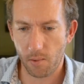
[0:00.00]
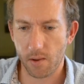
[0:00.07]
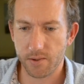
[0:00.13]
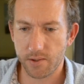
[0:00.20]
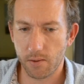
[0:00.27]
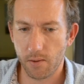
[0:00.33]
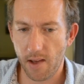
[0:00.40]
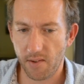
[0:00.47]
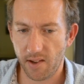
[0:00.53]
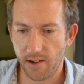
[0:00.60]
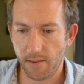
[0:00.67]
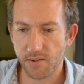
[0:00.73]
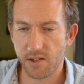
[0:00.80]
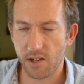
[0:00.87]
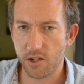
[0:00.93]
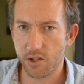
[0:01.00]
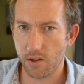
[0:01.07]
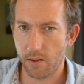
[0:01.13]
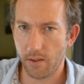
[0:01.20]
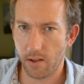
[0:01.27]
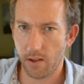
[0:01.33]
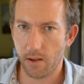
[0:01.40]
while still having enough attention
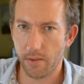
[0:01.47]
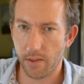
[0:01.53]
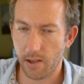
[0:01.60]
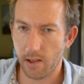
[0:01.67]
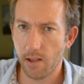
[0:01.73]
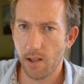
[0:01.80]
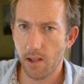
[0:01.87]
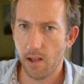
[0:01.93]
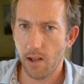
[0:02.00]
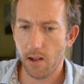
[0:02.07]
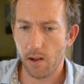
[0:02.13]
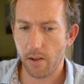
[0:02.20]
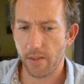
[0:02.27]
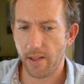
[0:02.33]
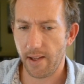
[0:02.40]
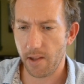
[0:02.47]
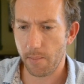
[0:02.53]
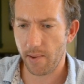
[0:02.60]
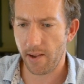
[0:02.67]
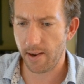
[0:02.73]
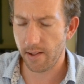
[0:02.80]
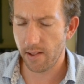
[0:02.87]
on the helipad.